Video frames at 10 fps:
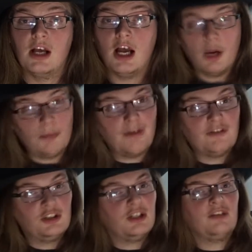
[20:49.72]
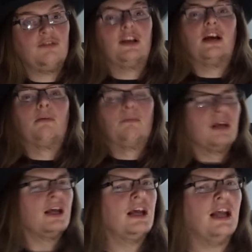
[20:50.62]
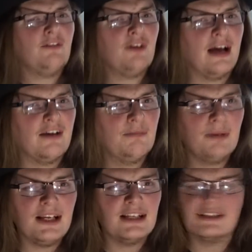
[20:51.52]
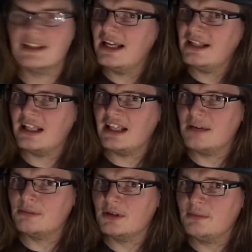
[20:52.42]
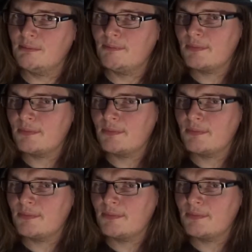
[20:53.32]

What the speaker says: Hope you have enjoyed this video. If you have, please hit the like button,